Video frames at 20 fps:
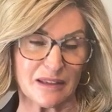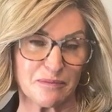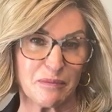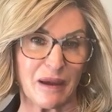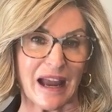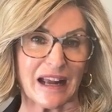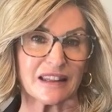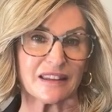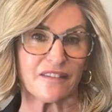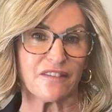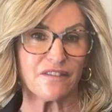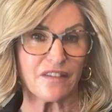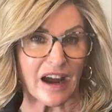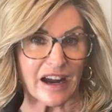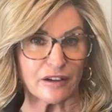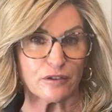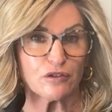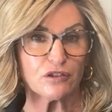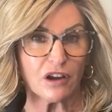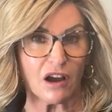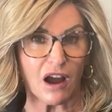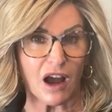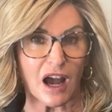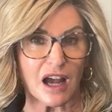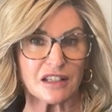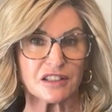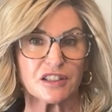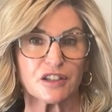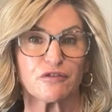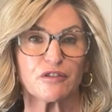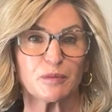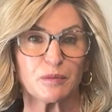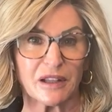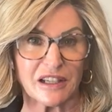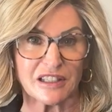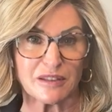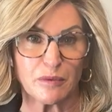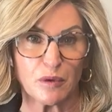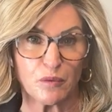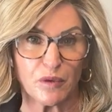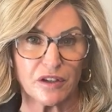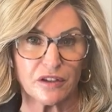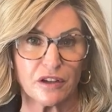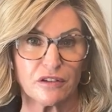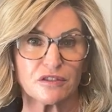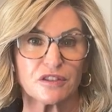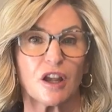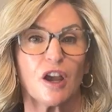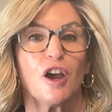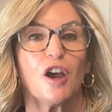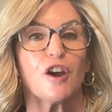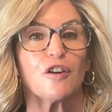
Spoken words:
impact the final cost of replacement windows